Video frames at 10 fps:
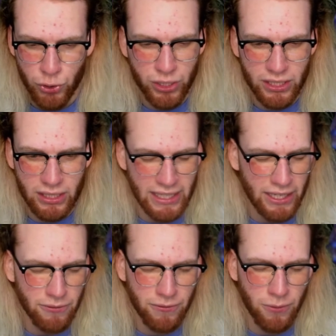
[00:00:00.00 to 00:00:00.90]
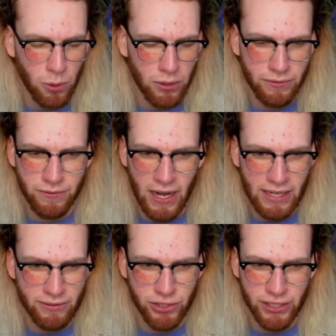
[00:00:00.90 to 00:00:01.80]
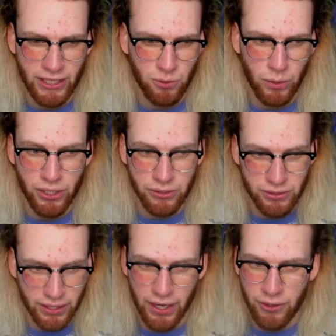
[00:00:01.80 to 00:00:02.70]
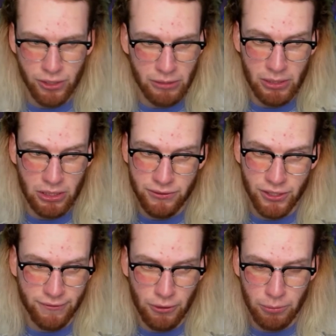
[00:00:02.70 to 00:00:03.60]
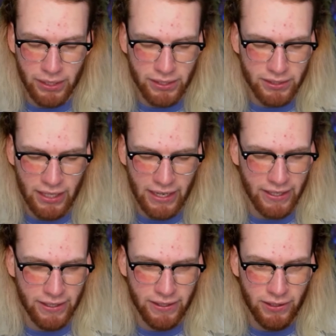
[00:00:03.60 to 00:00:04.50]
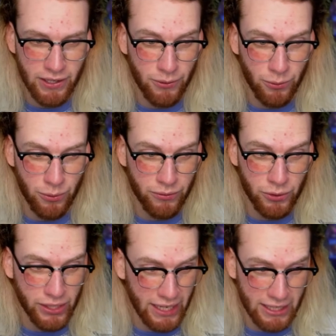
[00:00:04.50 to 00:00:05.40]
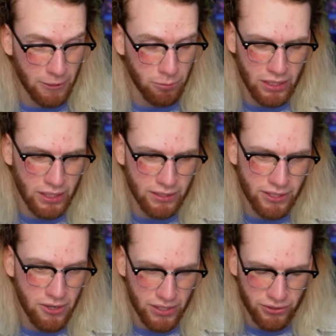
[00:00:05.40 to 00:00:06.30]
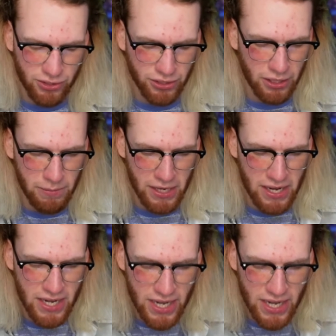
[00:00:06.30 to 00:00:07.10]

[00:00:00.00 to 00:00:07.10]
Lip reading: You can link 4, 5, 6 windows together in the middle of Suffo Pit, and if you can't get Bloodlust there, that's just going to be a